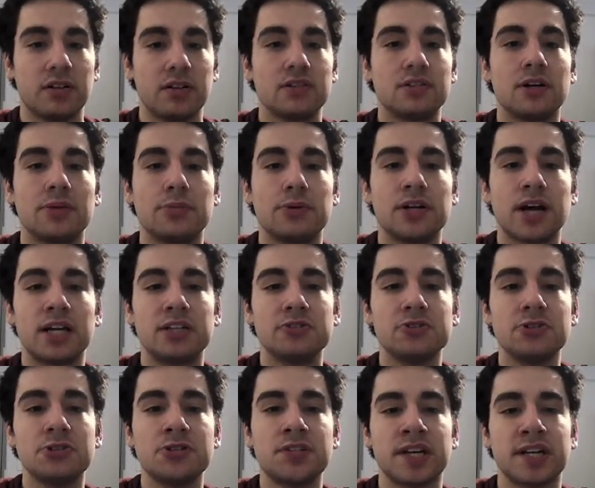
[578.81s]
Number
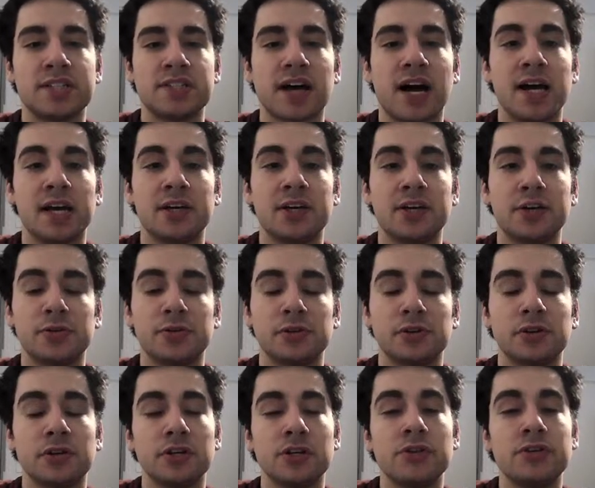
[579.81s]
906, IQ.
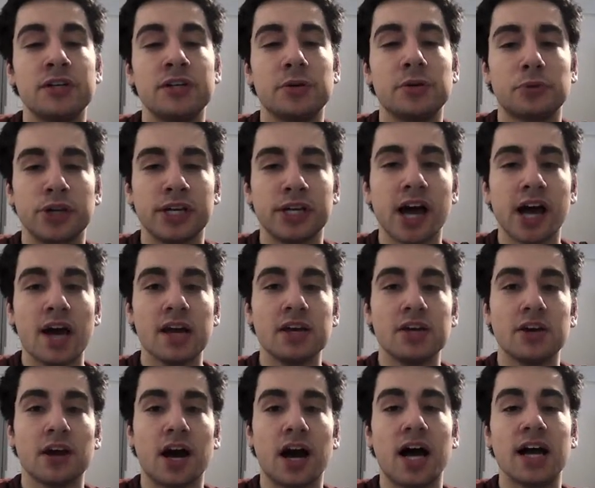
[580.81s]
You need a really high,
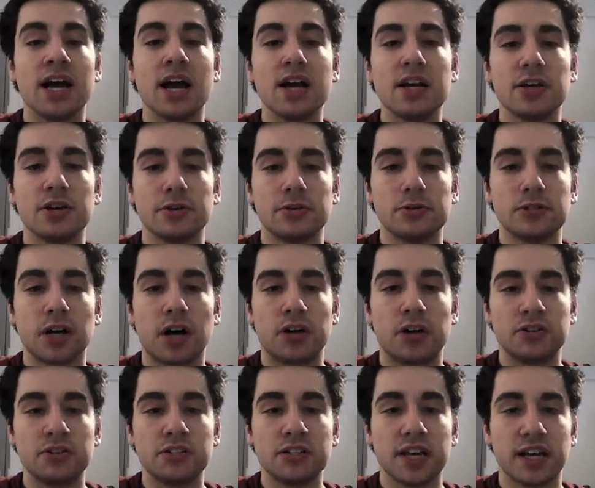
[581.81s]
high IQ to
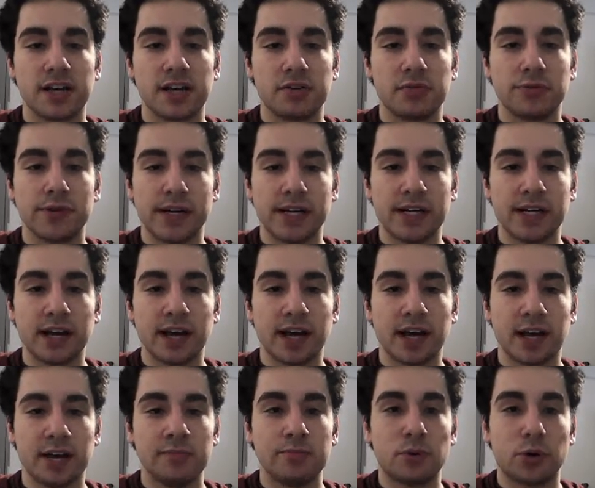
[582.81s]
understand Rick
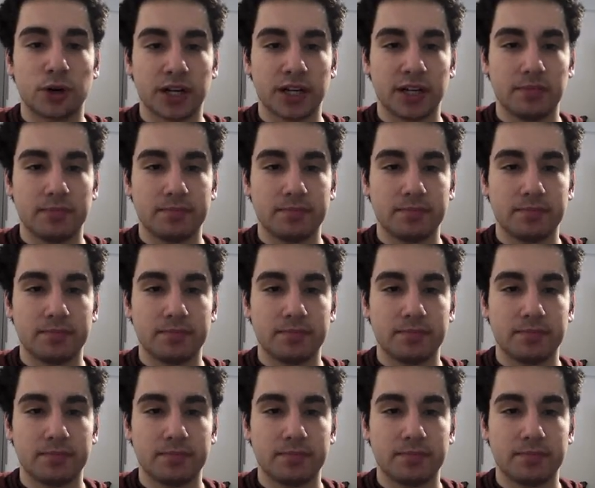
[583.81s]
and Morty.